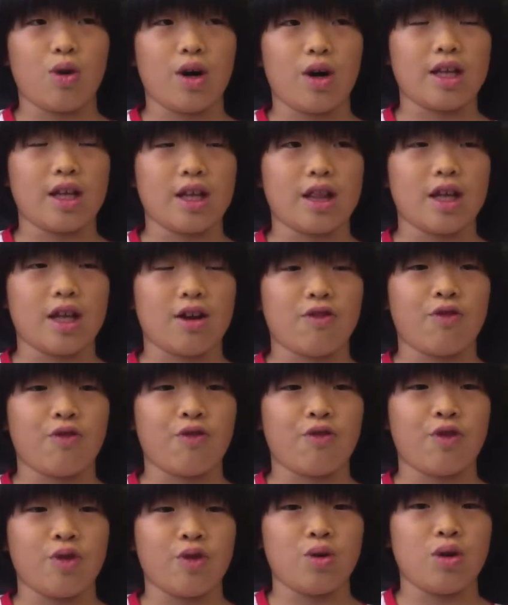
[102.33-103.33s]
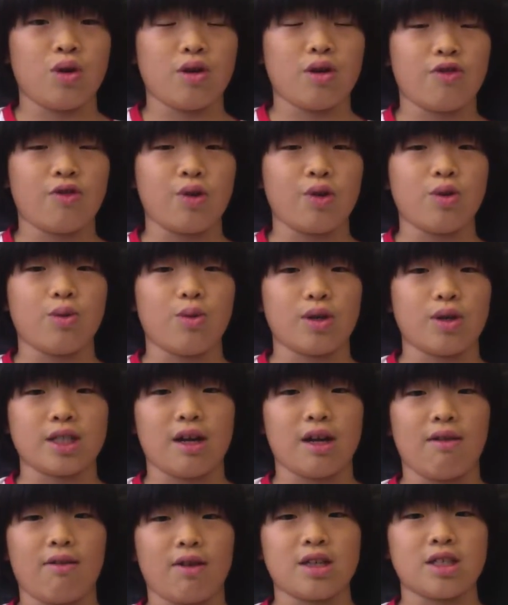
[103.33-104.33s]
did the crew was
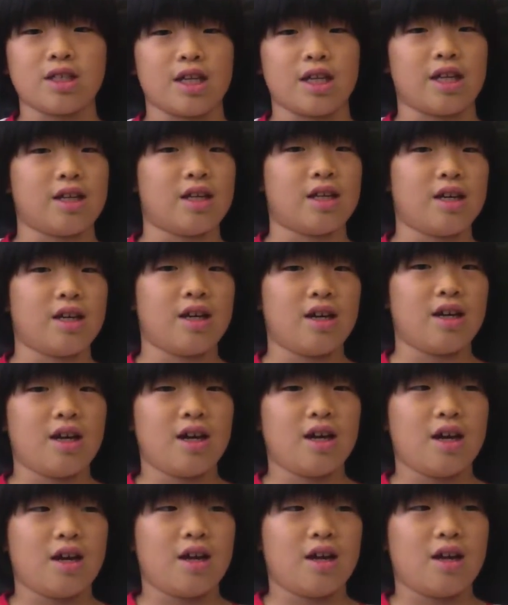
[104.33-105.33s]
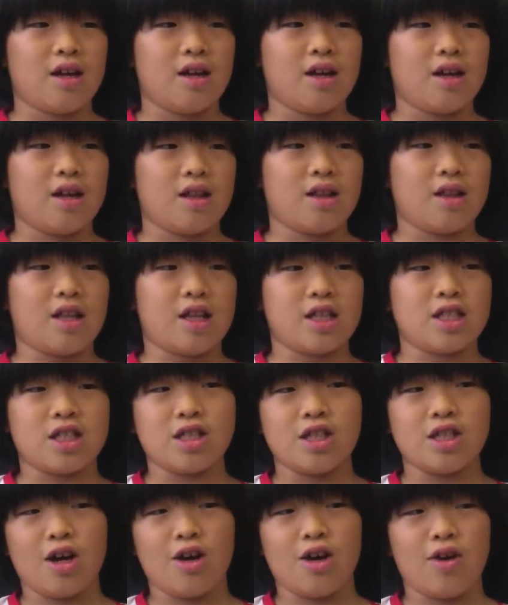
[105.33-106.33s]
arrested.
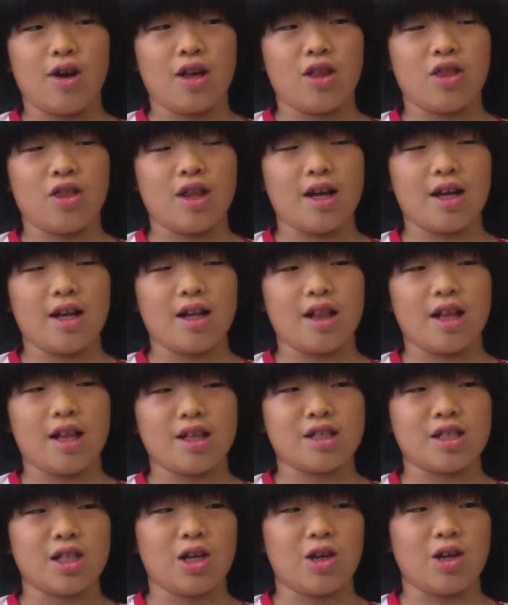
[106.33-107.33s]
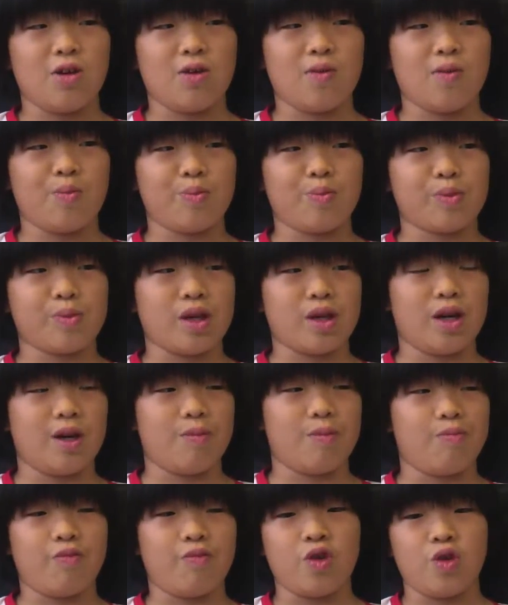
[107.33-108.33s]
I think there's no
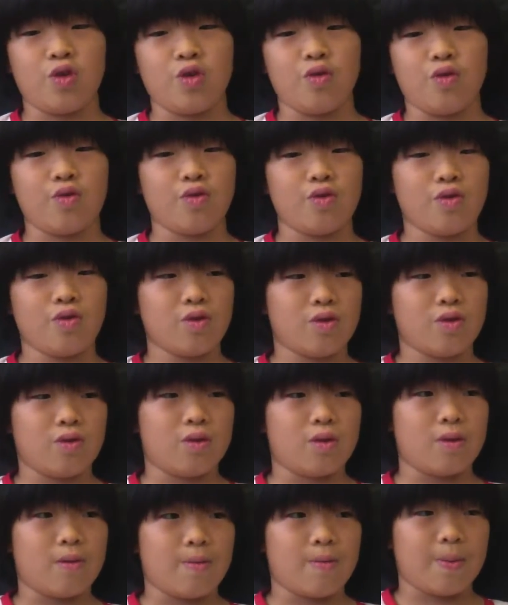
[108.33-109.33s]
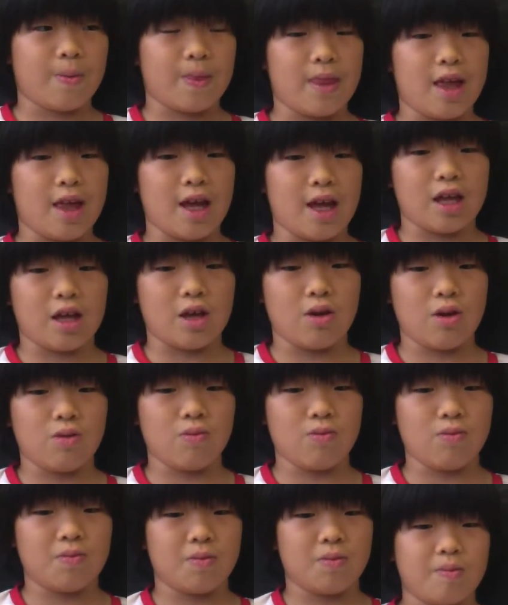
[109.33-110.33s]
proof. Thank you.
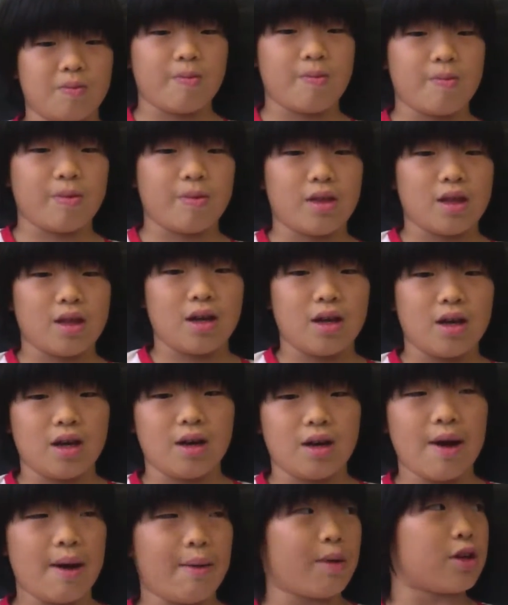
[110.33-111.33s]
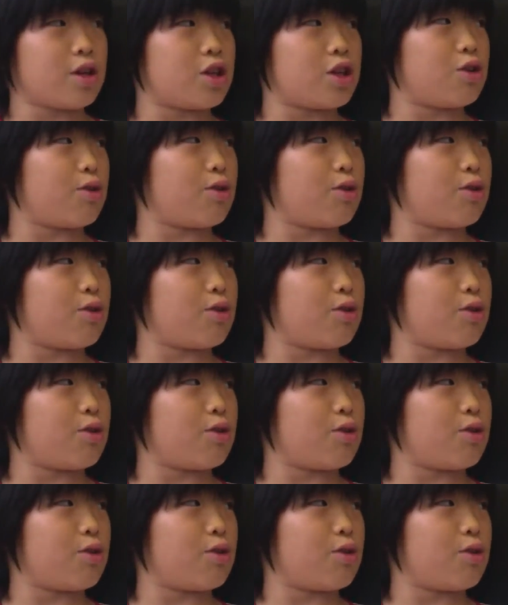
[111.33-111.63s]
How about you,